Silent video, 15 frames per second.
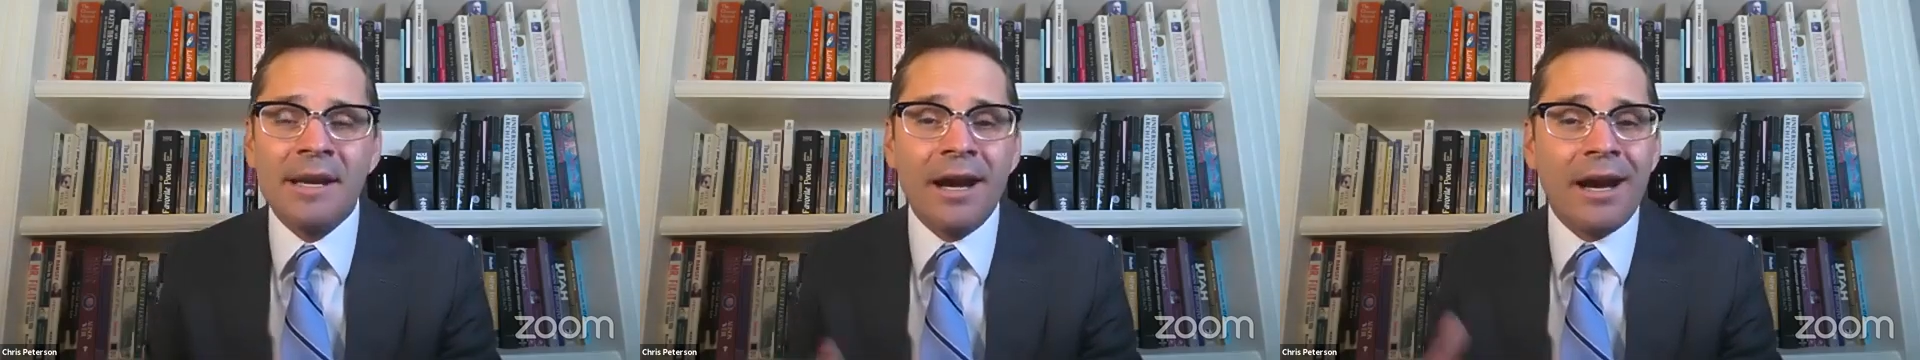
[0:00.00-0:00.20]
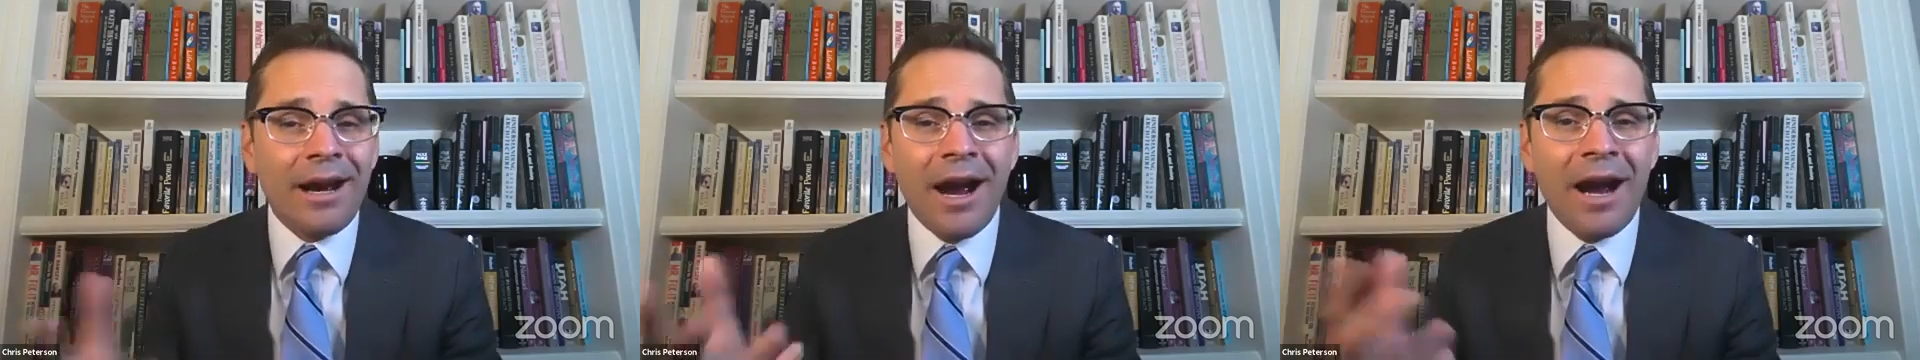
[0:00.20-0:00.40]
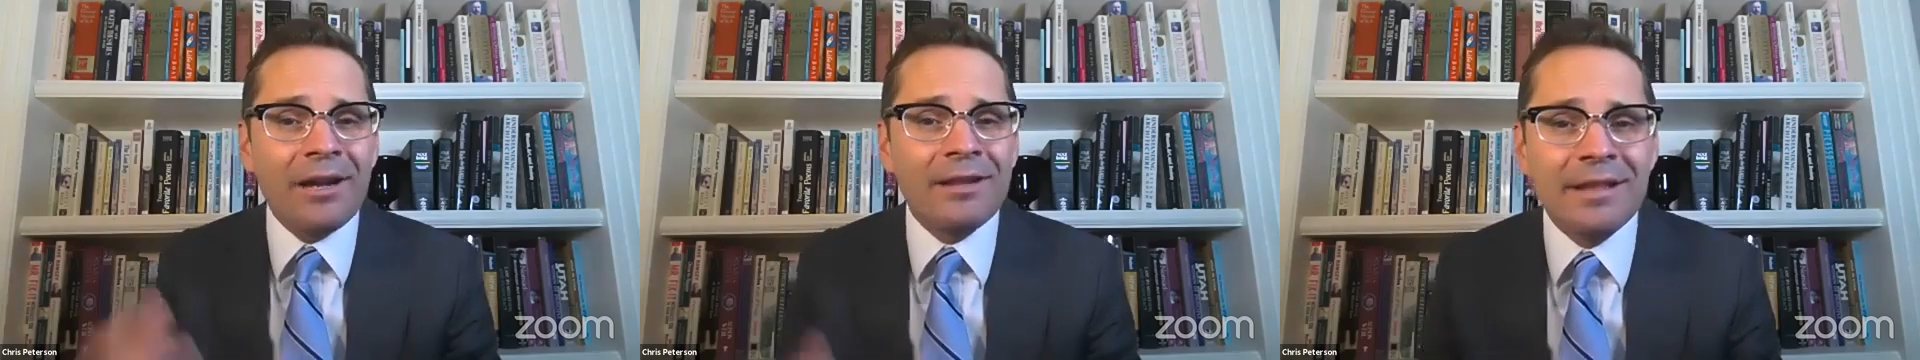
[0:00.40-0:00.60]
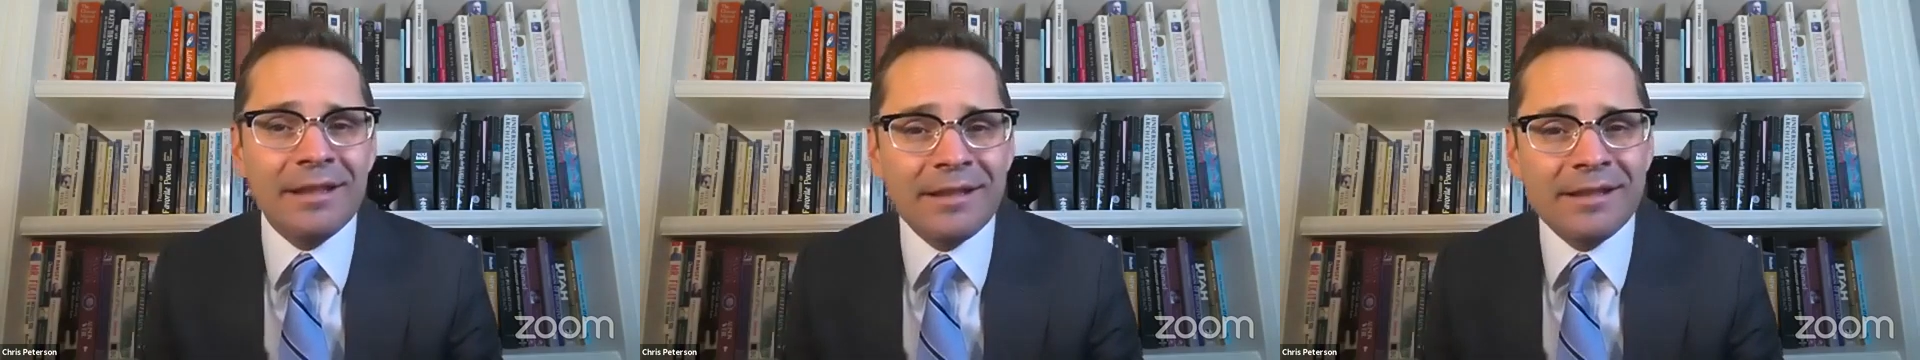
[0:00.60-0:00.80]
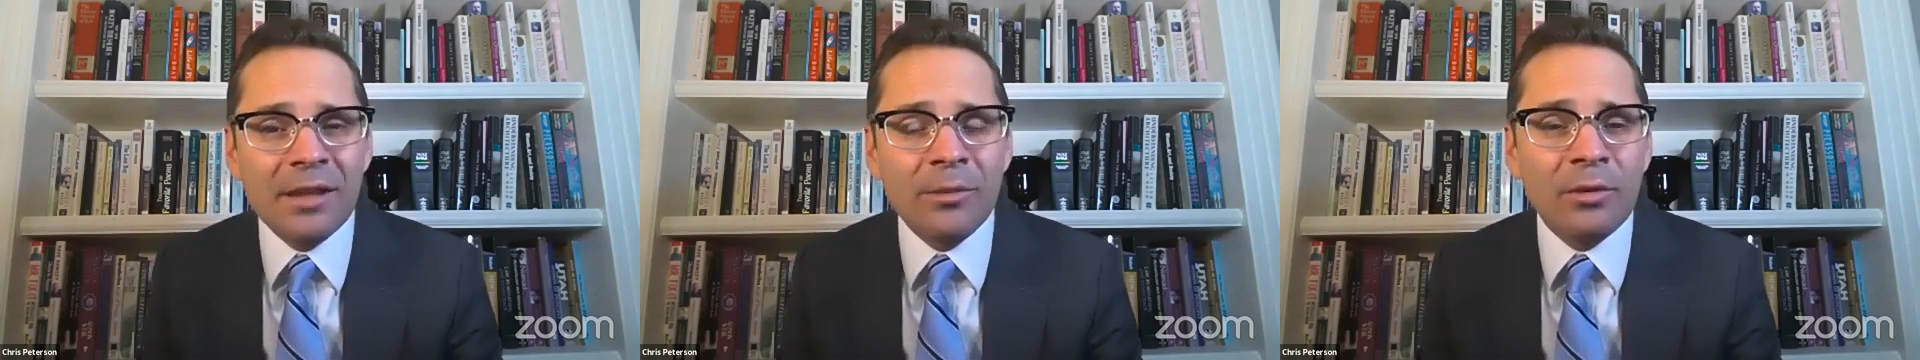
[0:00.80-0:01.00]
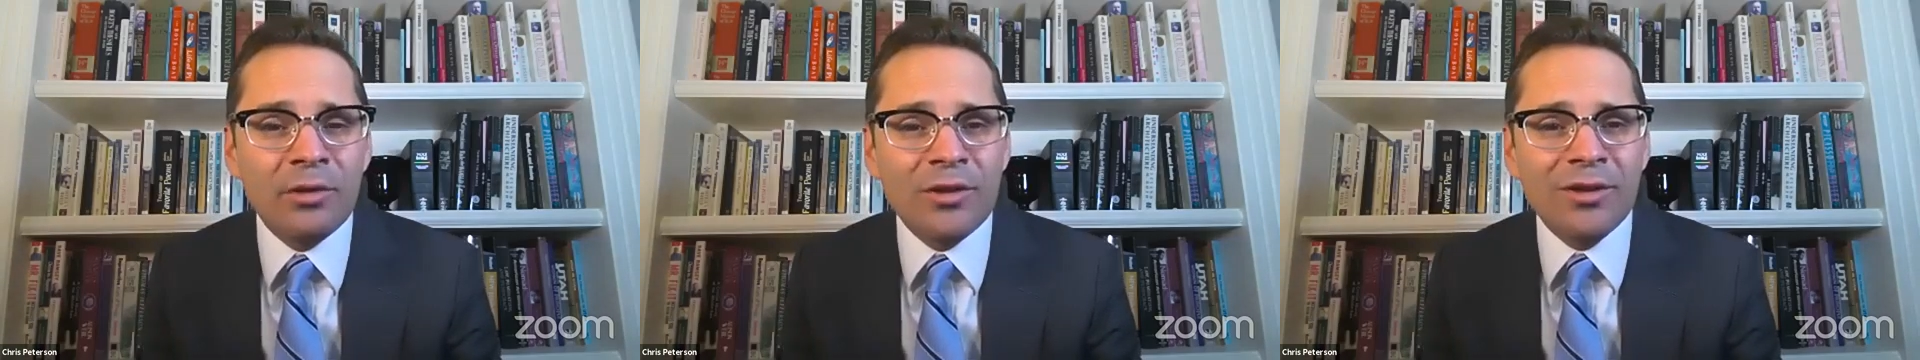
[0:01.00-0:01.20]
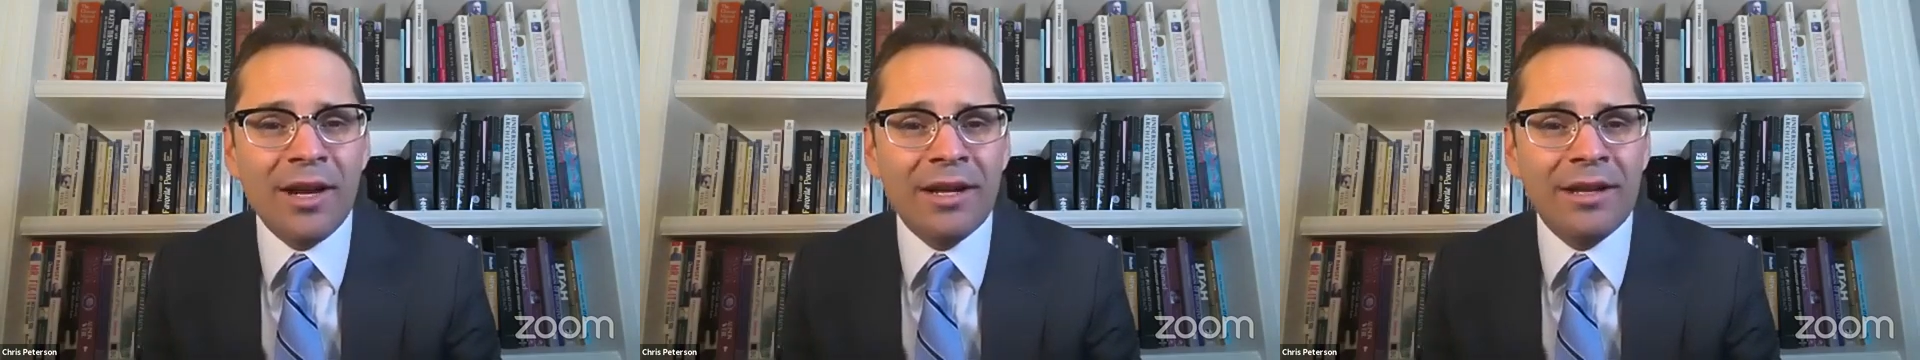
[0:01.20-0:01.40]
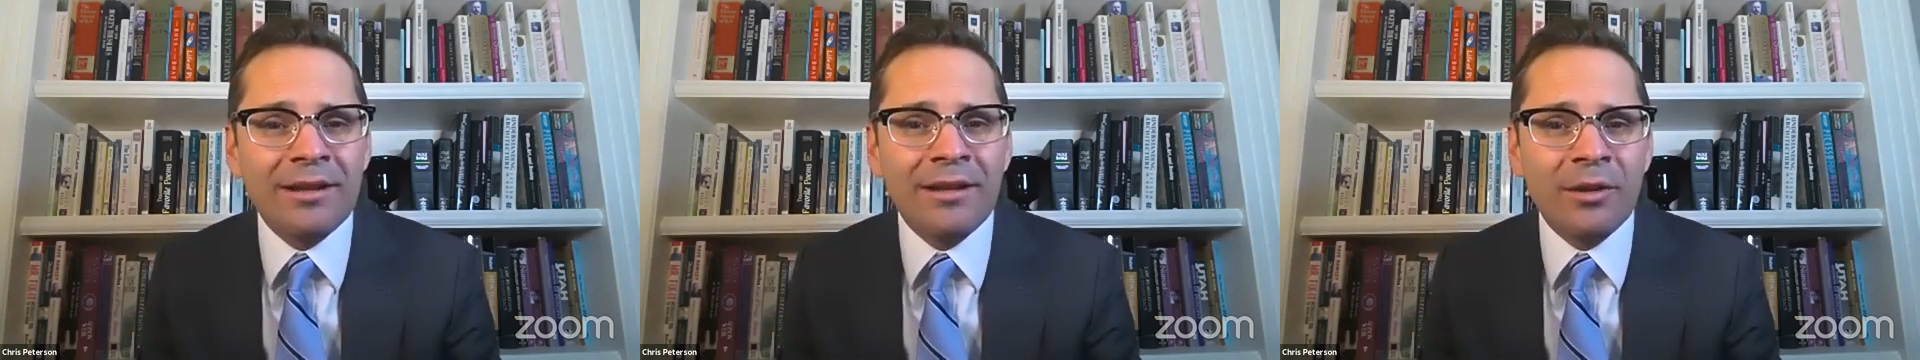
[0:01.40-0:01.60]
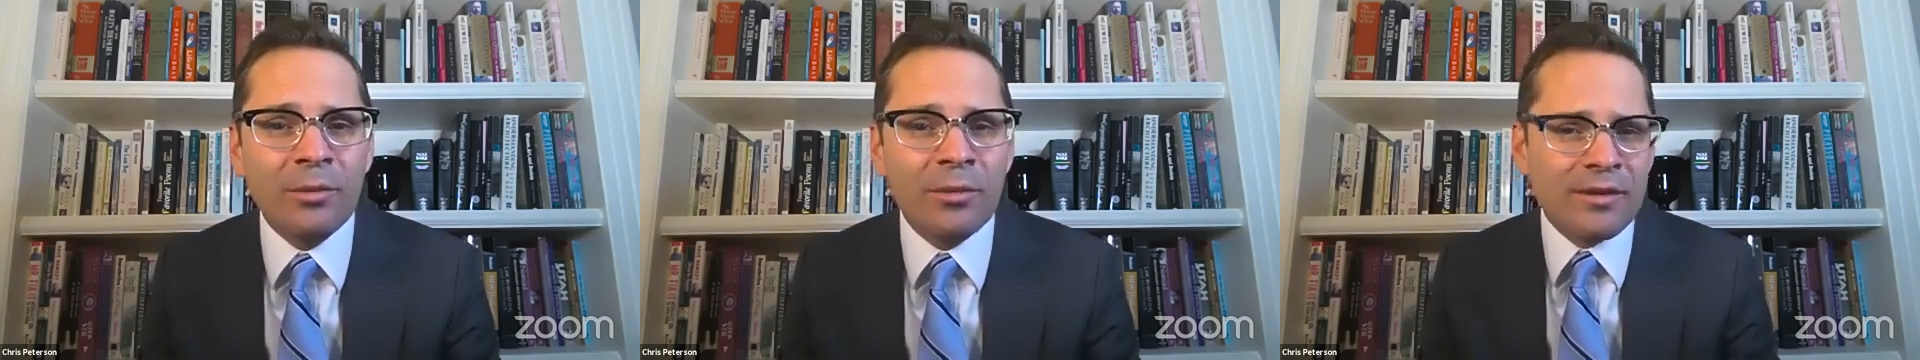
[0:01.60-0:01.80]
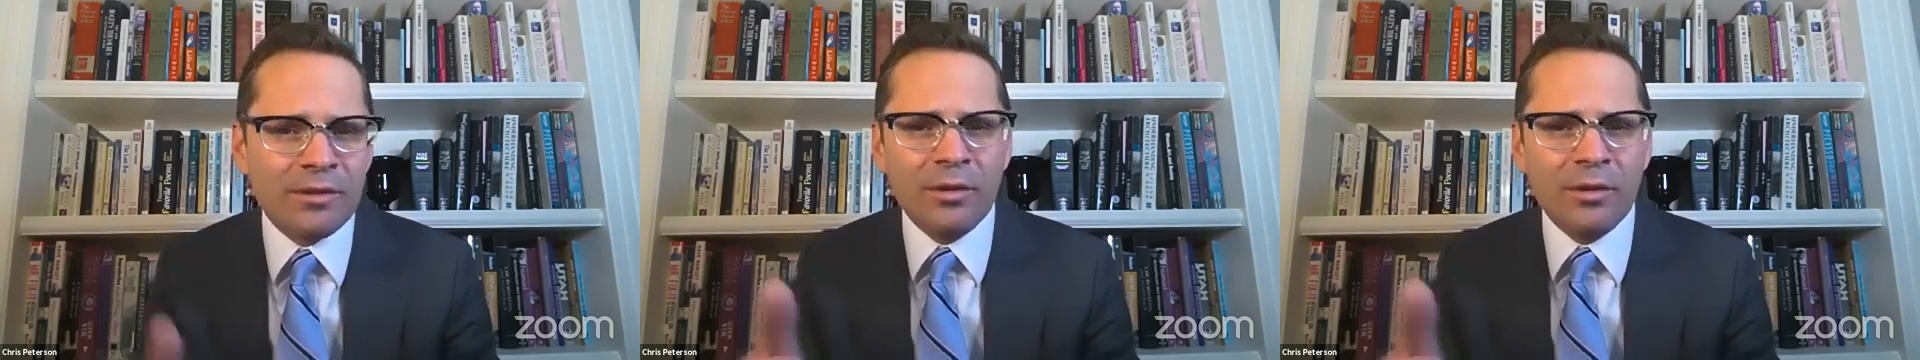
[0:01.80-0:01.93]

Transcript: I did a similar study that was